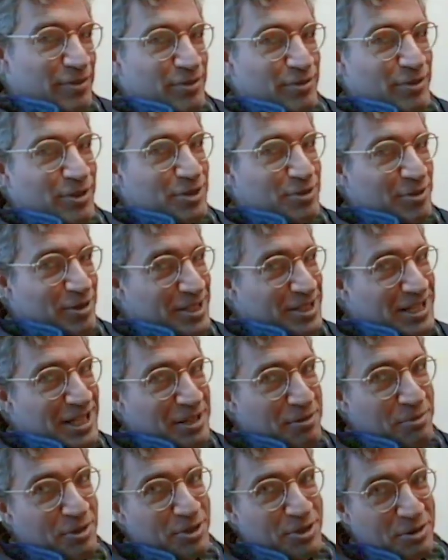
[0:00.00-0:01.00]
First of all, he's
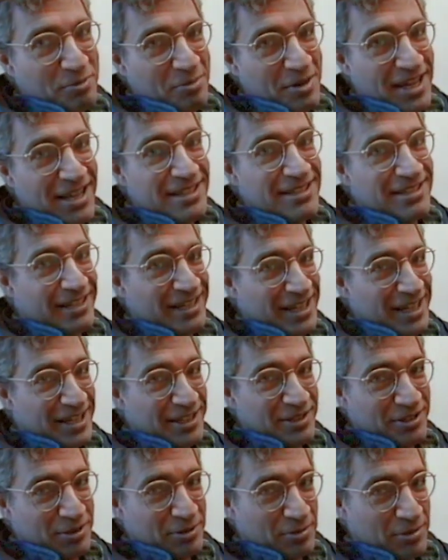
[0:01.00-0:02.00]
got the most amazing
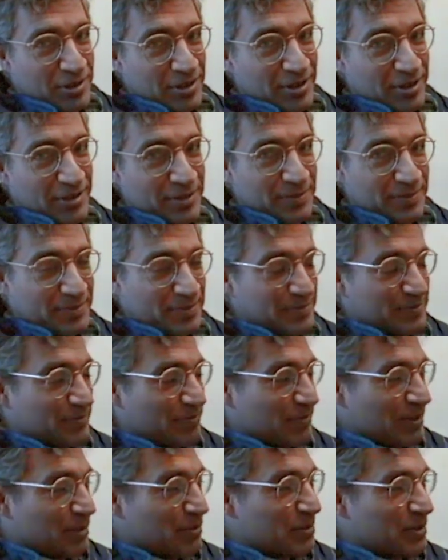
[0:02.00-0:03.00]
eggs in the world.
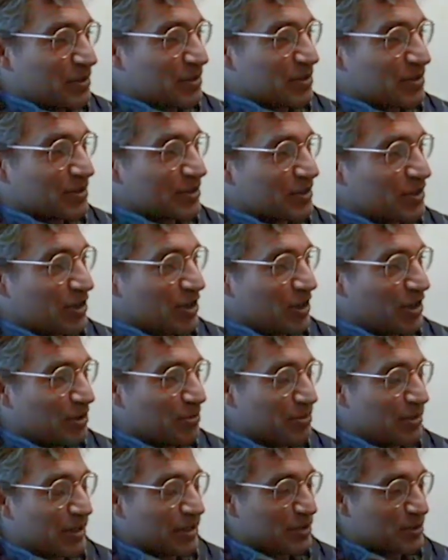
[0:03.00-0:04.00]
They've been
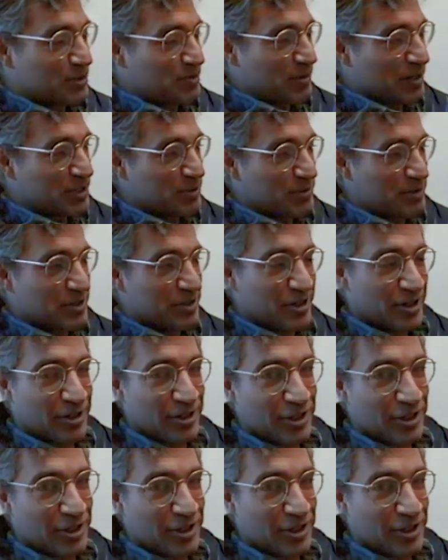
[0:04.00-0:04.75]
called better specimens than